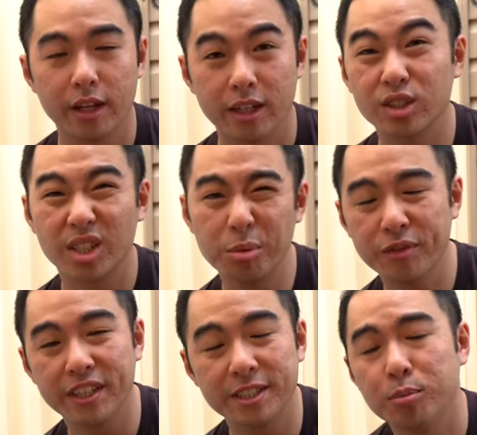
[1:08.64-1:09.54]
Now some
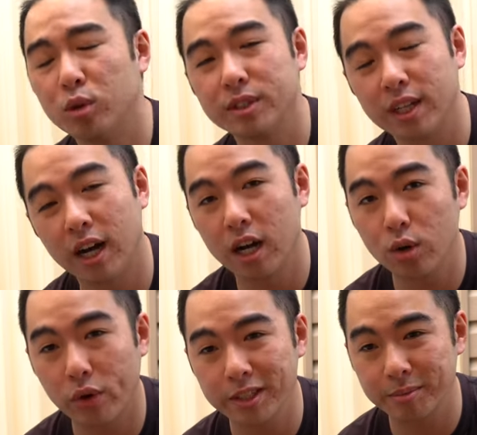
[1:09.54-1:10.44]
of these mods are
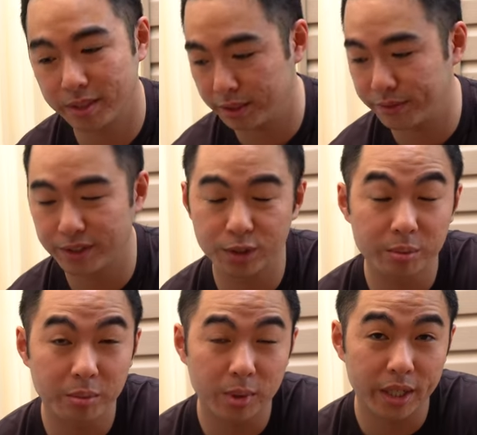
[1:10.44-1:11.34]
quite specific
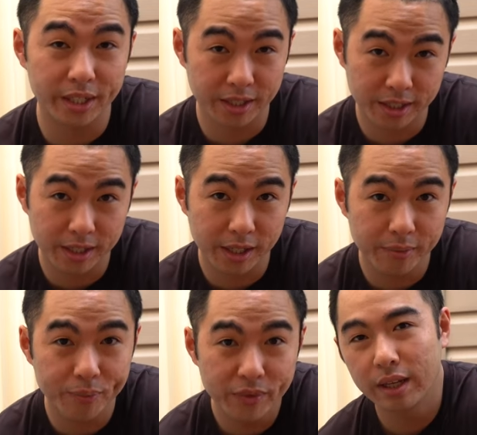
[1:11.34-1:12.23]
to my car.